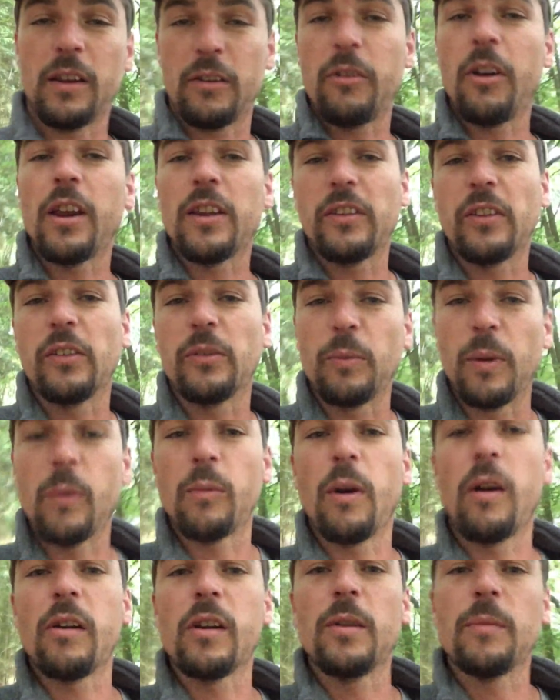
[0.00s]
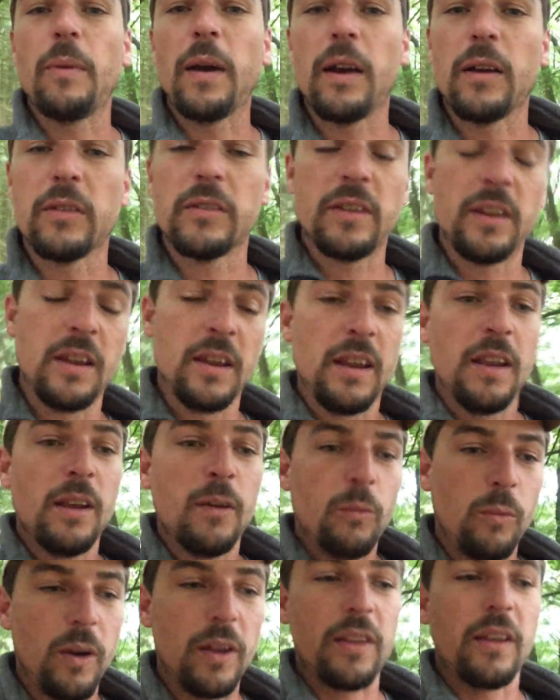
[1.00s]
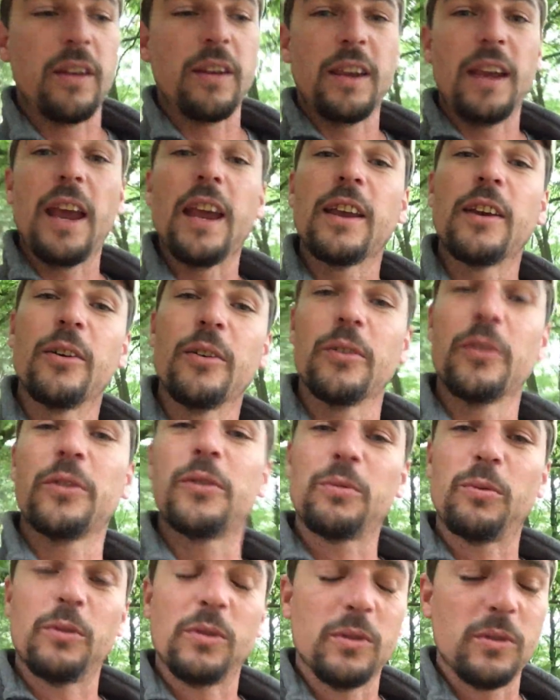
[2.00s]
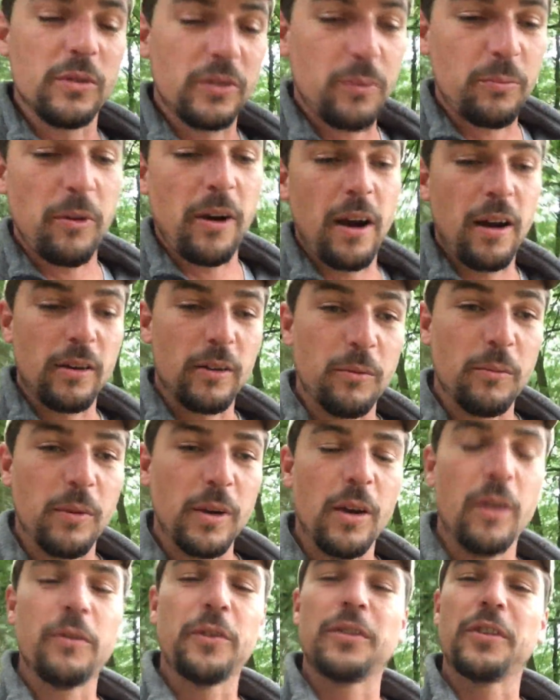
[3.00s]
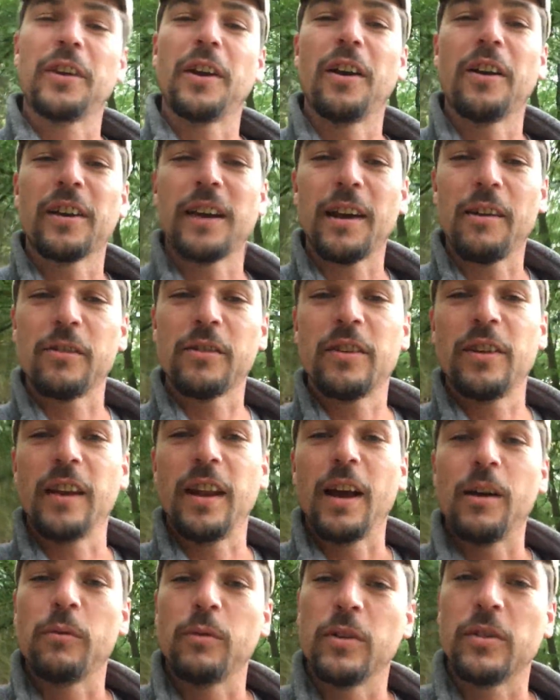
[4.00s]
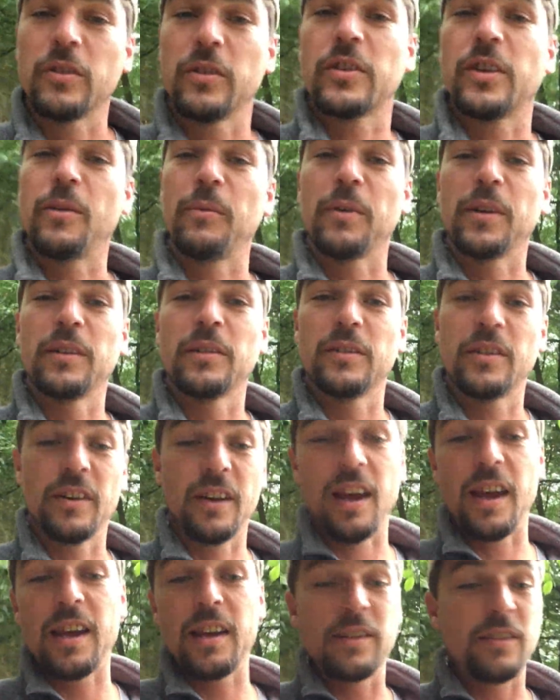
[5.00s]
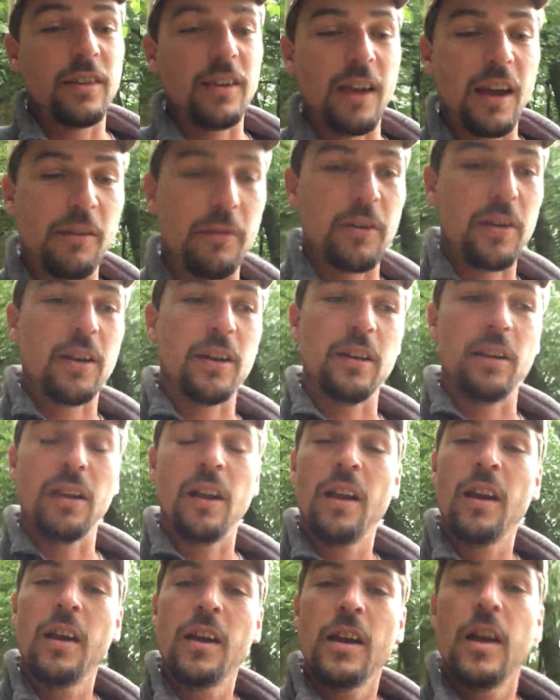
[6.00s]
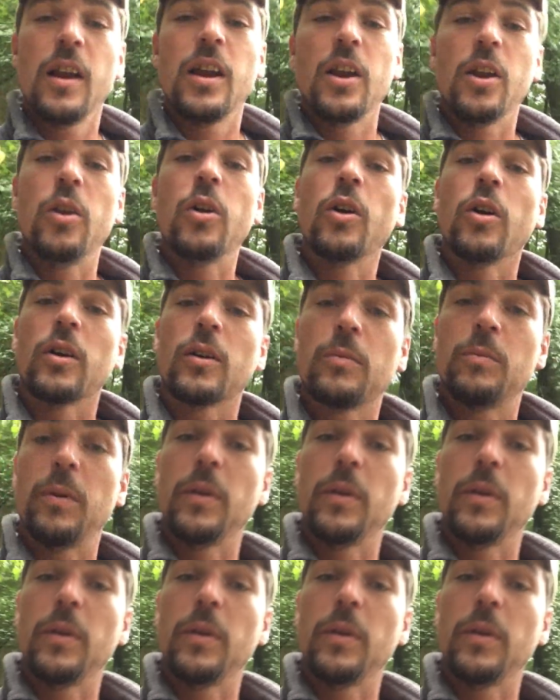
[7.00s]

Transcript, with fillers: they? Grace is a bit worried about whether the acorns will sprout, and we obviously can't guarantee that. We're just coming today to have a little look.